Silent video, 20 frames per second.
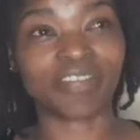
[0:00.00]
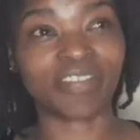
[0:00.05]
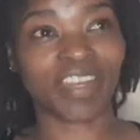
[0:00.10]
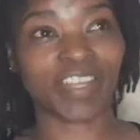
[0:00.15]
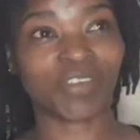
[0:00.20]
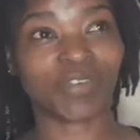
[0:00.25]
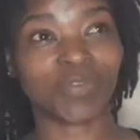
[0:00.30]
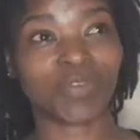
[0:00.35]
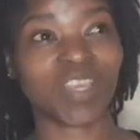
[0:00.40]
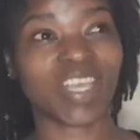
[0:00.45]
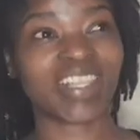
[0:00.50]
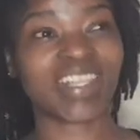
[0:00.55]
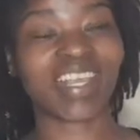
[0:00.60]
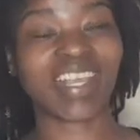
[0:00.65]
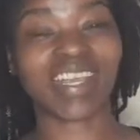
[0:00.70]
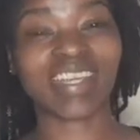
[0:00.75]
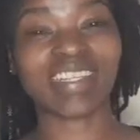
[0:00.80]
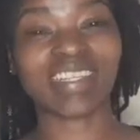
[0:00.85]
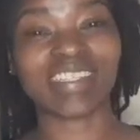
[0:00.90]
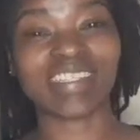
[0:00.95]
Like we are
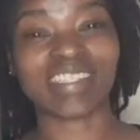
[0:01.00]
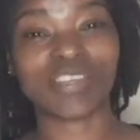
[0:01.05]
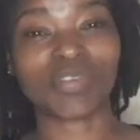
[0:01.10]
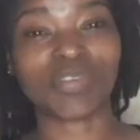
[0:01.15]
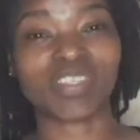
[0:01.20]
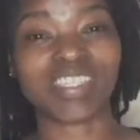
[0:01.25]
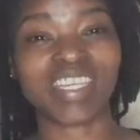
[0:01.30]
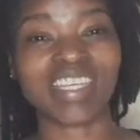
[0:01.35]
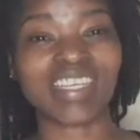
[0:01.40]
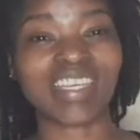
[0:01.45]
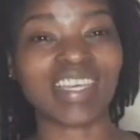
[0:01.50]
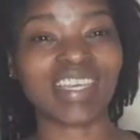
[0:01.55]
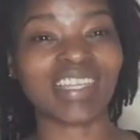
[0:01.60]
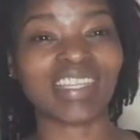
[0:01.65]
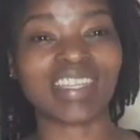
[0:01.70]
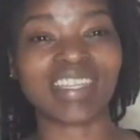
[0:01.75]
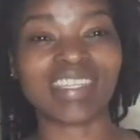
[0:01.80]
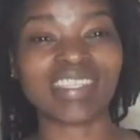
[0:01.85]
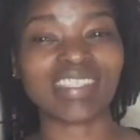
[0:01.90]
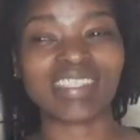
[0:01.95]
so you're
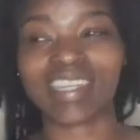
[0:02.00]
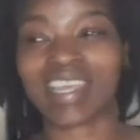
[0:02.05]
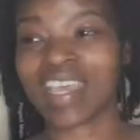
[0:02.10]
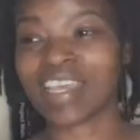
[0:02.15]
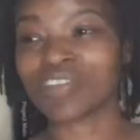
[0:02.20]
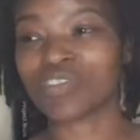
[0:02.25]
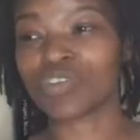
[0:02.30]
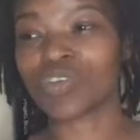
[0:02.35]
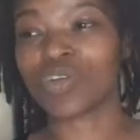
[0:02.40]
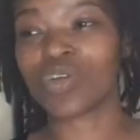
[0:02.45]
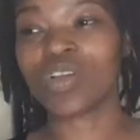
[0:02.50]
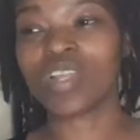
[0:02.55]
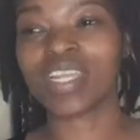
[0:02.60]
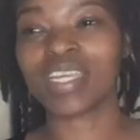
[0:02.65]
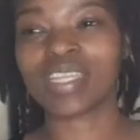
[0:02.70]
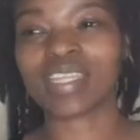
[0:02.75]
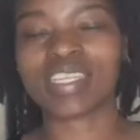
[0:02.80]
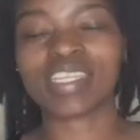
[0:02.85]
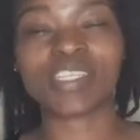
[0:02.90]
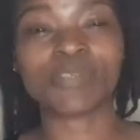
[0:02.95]
taking this and you're
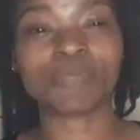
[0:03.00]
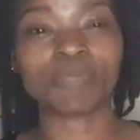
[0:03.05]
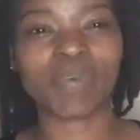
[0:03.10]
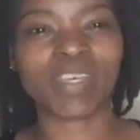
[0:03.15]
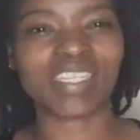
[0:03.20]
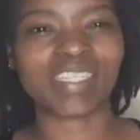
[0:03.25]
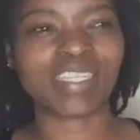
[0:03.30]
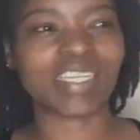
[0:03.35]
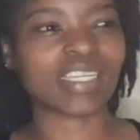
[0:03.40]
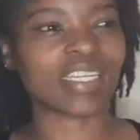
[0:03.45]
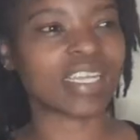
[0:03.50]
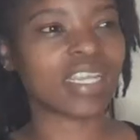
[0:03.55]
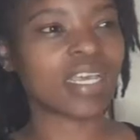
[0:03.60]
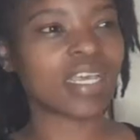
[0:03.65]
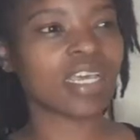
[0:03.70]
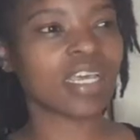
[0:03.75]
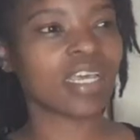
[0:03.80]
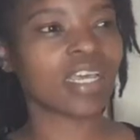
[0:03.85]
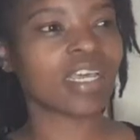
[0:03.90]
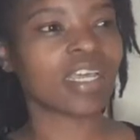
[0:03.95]
calling this person,
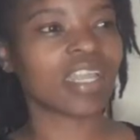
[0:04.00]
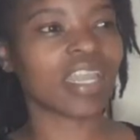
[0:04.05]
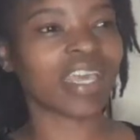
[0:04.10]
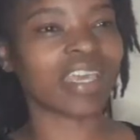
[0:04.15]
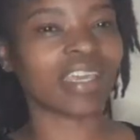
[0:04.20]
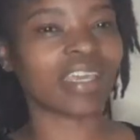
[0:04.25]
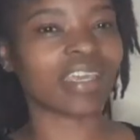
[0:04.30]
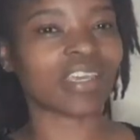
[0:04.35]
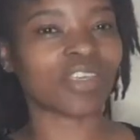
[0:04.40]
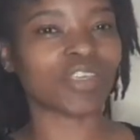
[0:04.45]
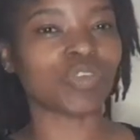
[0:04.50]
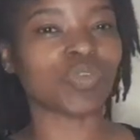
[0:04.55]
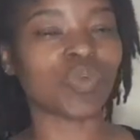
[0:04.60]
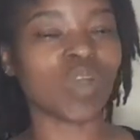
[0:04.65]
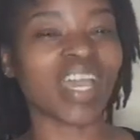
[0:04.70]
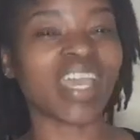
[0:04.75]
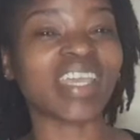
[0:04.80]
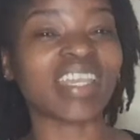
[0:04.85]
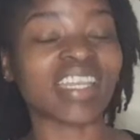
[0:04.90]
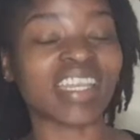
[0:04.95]
like you
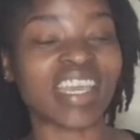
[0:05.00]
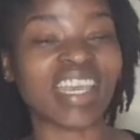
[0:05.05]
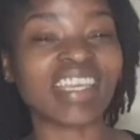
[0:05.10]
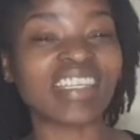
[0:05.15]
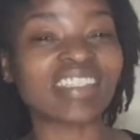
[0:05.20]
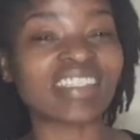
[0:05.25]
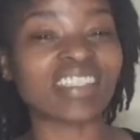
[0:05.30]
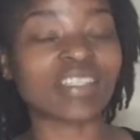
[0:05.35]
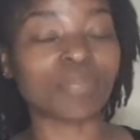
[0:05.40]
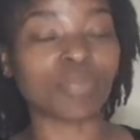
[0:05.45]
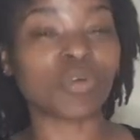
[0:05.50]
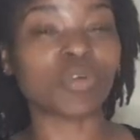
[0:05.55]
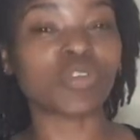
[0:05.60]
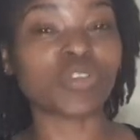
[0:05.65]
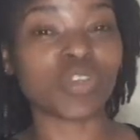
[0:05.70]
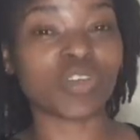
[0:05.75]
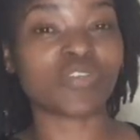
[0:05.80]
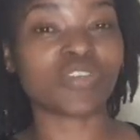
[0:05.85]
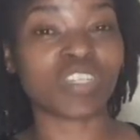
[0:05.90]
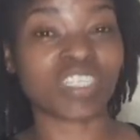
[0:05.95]
are engaged
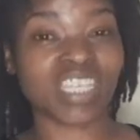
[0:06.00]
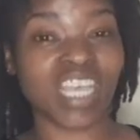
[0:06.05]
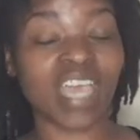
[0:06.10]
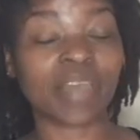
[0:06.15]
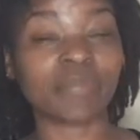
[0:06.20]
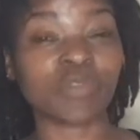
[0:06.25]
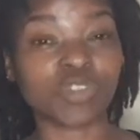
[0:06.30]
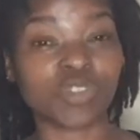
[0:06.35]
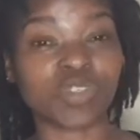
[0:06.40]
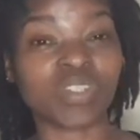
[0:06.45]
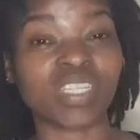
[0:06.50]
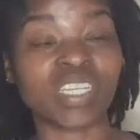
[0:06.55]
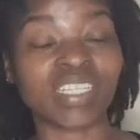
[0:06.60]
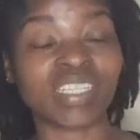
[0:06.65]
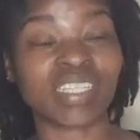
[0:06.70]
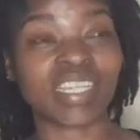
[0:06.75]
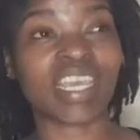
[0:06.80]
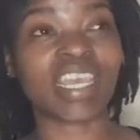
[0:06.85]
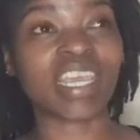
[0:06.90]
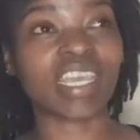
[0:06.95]
most of your time during the
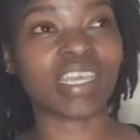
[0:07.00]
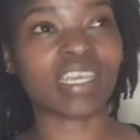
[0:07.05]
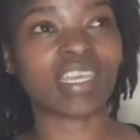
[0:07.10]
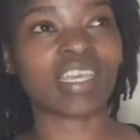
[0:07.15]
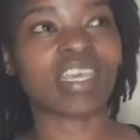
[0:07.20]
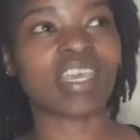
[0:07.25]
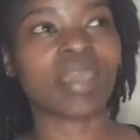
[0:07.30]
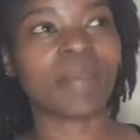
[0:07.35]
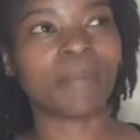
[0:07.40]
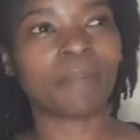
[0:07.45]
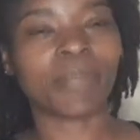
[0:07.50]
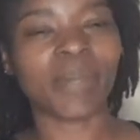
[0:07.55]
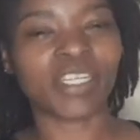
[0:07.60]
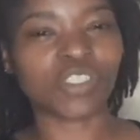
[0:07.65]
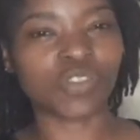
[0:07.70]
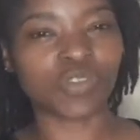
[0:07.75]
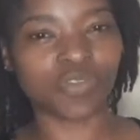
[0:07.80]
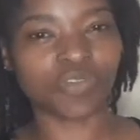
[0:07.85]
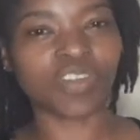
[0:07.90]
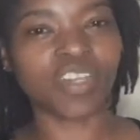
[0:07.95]
day,
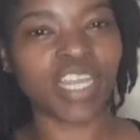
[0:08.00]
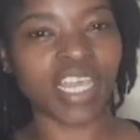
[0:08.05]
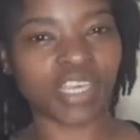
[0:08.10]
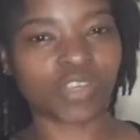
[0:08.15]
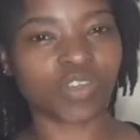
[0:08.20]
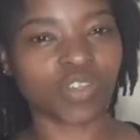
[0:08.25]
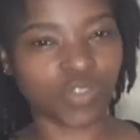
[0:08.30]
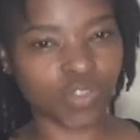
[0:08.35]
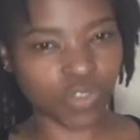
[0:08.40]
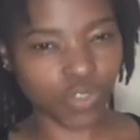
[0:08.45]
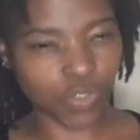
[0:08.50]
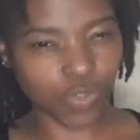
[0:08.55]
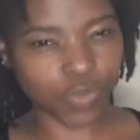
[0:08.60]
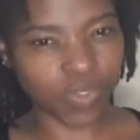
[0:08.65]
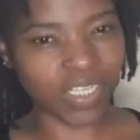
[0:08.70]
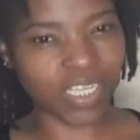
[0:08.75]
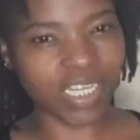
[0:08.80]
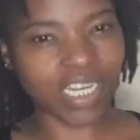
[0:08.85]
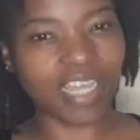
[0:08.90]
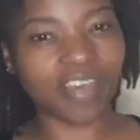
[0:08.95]
but you feel like you're not
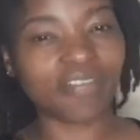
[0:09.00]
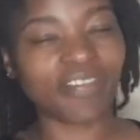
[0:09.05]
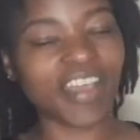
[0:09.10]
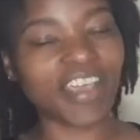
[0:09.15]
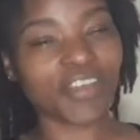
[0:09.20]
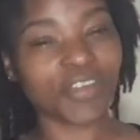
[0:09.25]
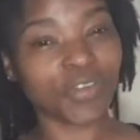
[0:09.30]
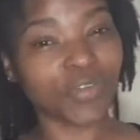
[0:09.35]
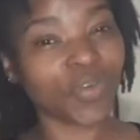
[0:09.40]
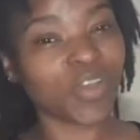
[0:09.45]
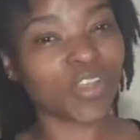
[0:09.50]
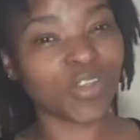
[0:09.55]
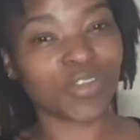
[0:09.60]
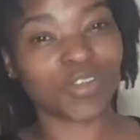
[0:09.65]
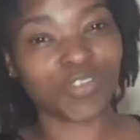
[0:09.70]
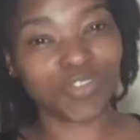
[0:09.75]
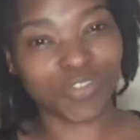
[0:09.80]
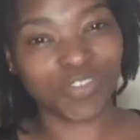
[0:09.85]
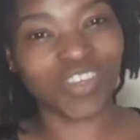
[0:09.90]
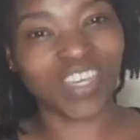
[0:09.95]
doing enough. I know a lot
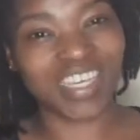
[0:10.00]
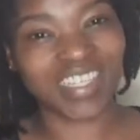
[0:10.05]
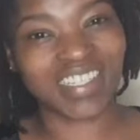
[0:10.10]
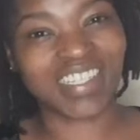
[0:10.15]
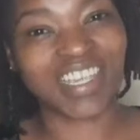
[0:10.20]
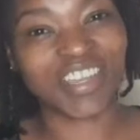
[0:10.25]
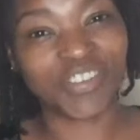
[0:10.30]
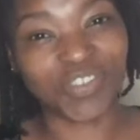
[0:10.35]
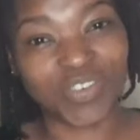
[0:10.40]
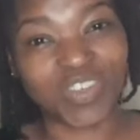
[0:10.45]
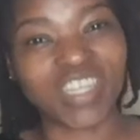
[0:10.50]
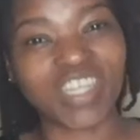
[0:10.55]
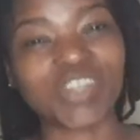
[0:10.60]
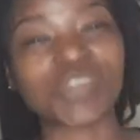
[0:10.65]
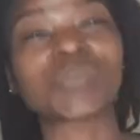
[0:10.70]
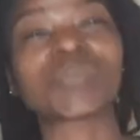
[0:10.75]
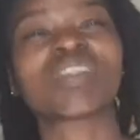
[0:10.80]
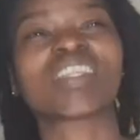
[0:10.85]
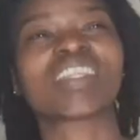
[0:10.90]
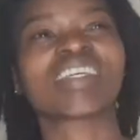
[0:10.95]
of you guys can
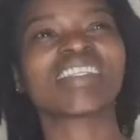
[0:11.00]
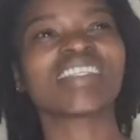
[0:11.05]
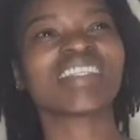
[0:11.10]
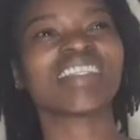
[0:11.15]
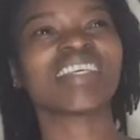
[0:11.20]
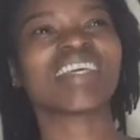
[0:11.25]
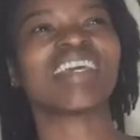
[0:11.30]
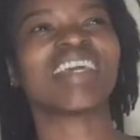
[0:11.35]
relate with this.